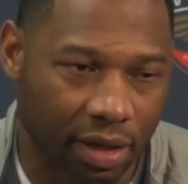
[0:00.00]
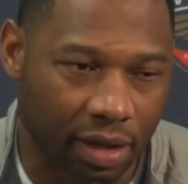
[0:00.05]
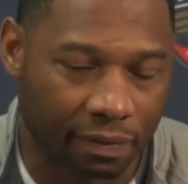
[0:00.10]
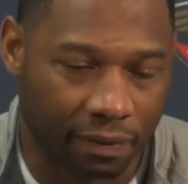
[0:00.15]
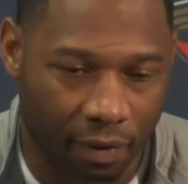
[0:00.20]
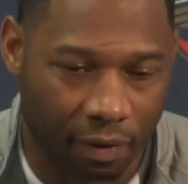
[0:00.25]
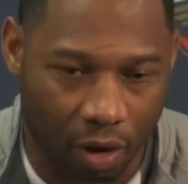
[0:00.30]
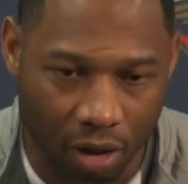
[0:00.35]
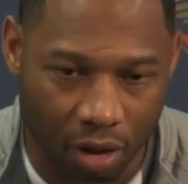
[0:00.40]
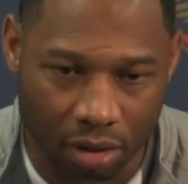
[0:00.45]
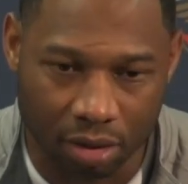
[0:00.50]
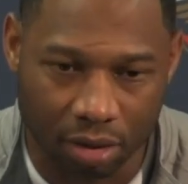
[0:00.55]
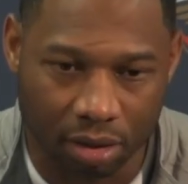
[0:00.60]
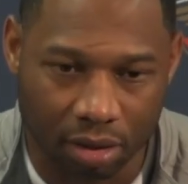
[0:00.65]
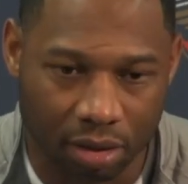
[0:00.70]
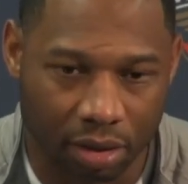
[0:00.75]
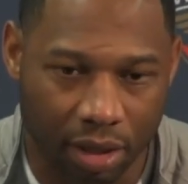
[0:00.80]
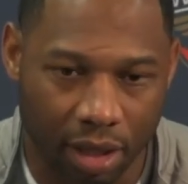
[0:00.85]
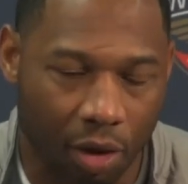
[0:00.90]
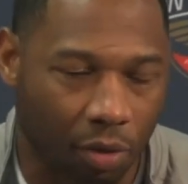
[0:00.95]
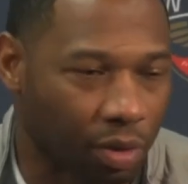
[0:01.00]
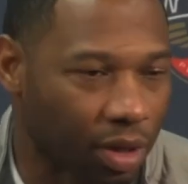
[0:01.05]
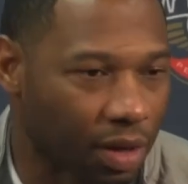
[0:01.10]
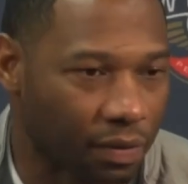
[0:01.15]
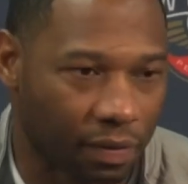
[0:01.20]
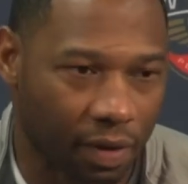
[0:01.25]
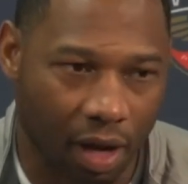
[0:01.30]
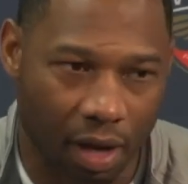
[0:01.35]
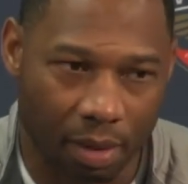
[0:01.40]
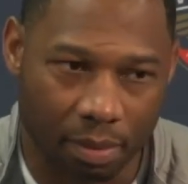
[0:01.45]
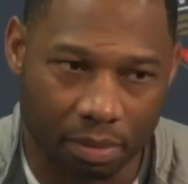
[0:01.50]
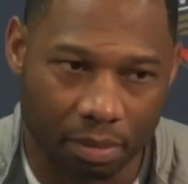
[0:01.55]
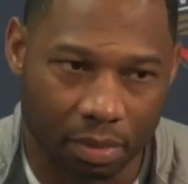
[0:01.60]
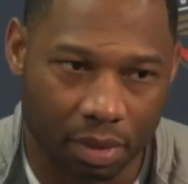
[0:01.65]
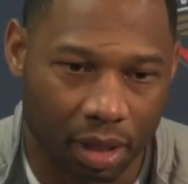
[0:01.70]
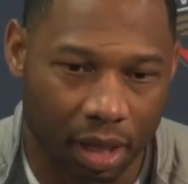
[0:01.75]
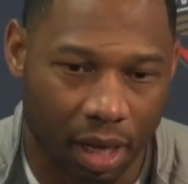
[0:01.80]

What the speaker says: They fought. They don't give up.